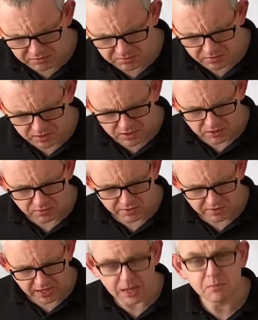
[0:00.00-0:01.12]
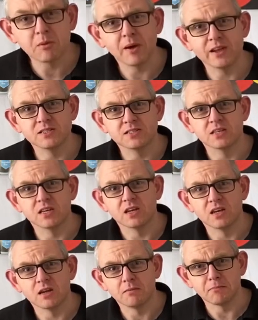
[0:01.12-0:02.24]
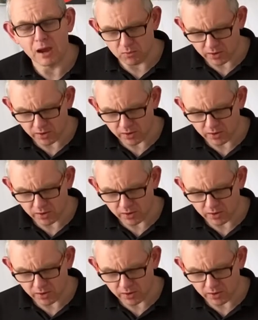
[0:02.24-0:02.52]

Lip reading: them with Army Painter matte